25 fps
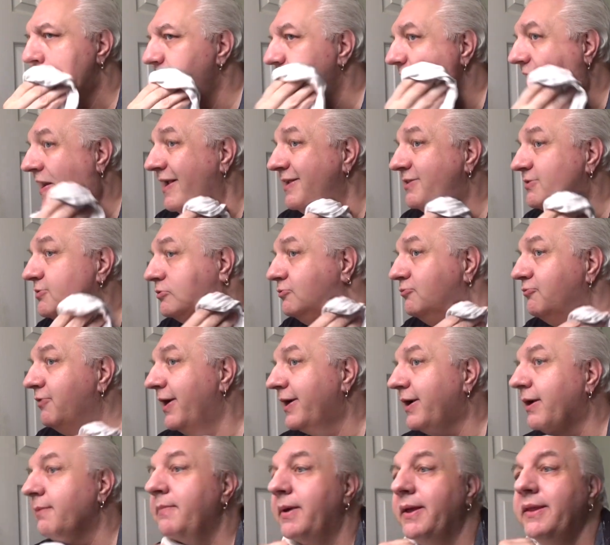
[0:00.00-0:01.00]
And I do
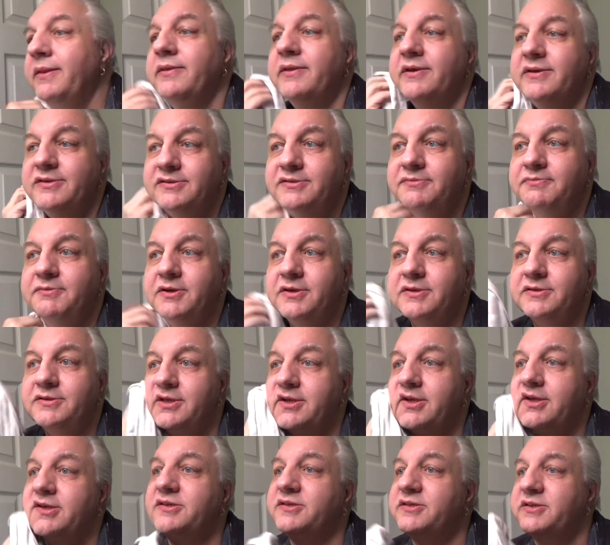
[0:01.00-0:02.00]
recommend this because
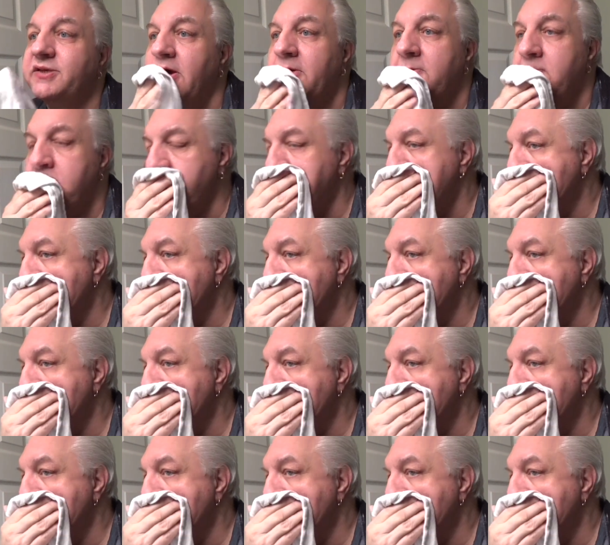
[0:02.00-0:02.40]
it is